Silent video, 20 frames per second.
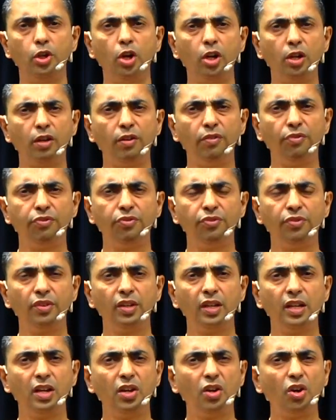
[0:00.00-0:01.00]
Lot of
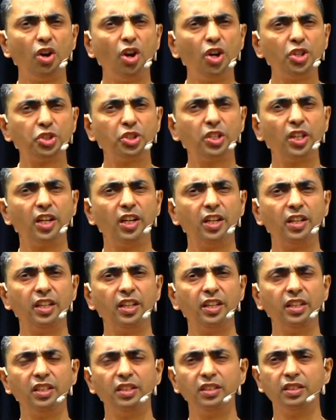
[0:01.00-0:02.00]

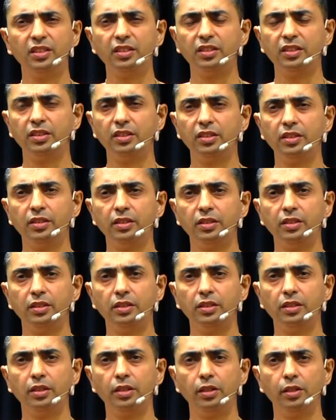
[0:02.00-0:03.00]
austerity.
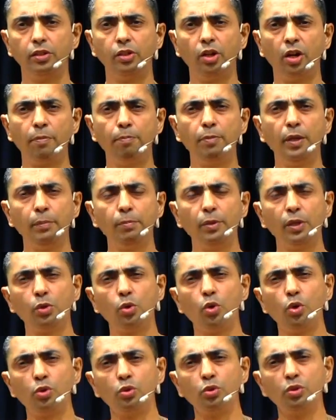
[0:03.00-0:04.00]
Lot of
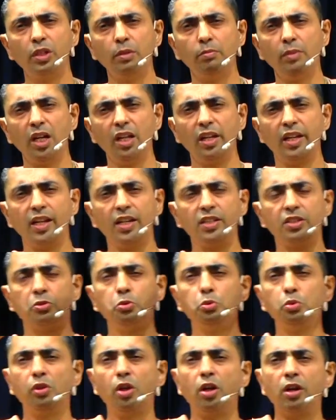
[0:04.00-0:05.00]
people go to Himalayas,
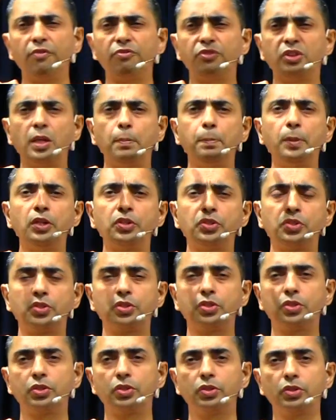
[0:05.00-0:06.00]
do lot of
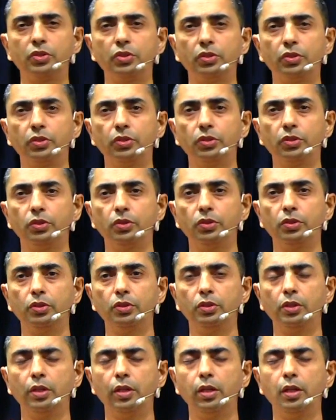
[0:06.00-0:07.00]
tapas,
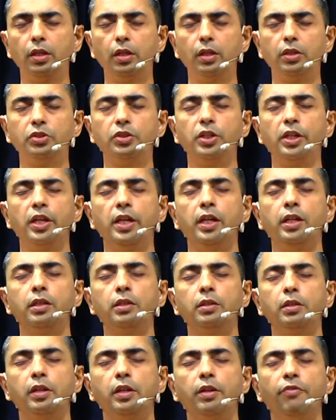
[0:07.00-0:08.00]

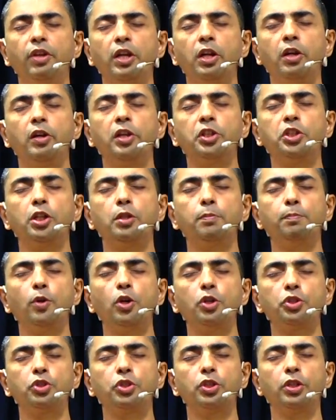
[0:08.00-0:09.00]
sitting in a very rigid
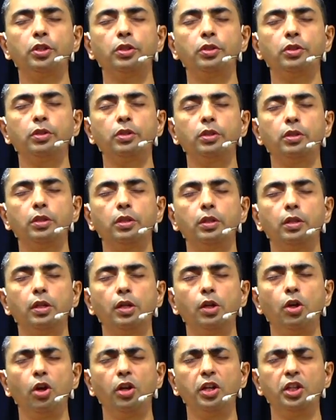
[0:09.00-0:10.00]
posture.
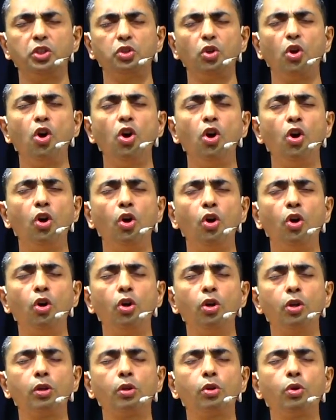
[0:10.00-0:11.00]
It's
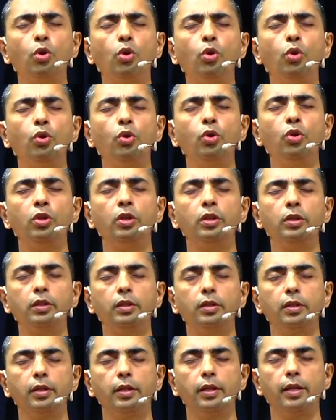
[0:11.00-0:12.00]
all cold
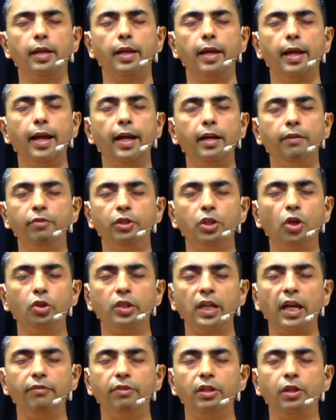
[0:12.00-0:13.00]
and
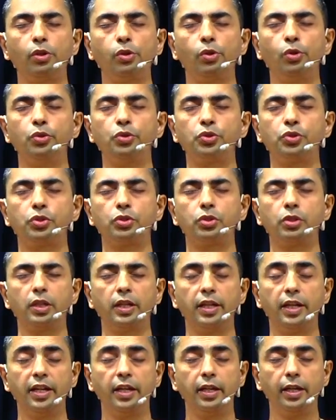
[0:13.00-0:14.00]
without having
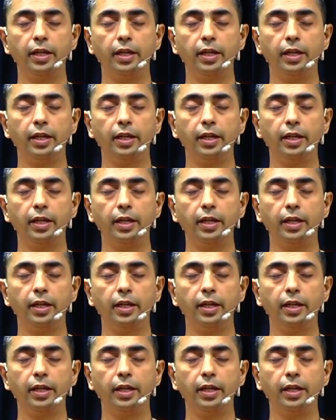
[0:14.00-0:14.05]
clothes.